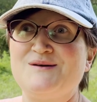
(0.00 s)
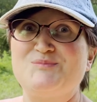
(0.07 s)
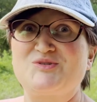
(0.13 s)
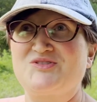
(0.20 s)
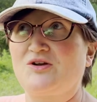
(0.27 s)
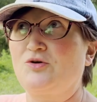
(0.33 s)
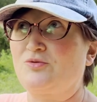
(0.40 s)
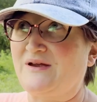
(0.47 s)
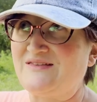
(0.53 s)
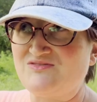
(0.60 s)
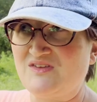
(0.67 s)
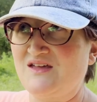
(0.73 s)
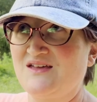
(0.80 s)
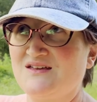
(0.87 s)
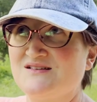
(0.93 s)
But the great
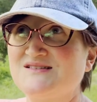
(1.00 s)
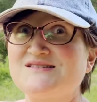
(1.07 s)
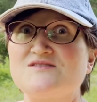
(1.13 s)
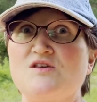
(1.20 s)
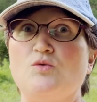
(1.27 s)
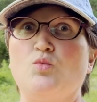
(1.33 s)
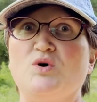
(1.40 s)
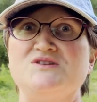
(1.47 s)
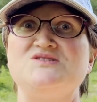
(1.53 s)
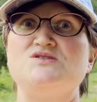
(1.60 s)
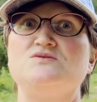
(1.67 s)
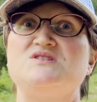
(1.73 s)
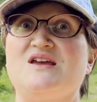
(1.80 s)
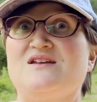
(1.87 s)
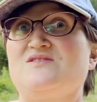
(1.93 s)
thing is that once
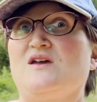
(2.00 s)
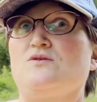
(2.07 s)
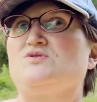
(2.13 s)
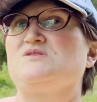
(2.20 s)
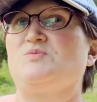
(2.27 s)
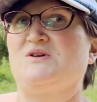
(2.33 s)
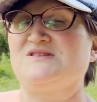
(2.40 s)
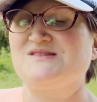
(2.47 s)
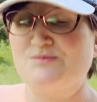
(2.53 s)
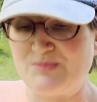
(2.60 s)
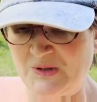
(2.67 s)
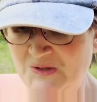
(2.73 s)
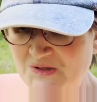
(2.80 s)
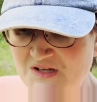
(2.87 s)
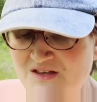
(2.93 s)
you take that
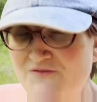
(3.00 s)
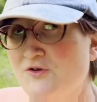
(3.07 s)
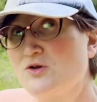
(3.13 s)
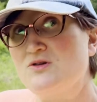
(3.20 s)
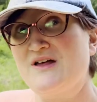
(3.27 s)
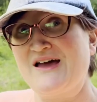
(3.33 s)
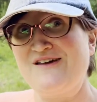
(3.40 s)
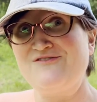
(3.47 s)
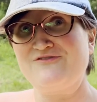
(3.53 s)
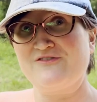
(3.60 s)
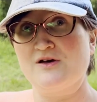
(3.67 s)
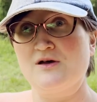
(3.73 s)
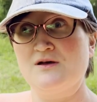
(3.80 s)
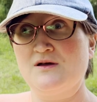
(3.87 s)
responsibility for your life,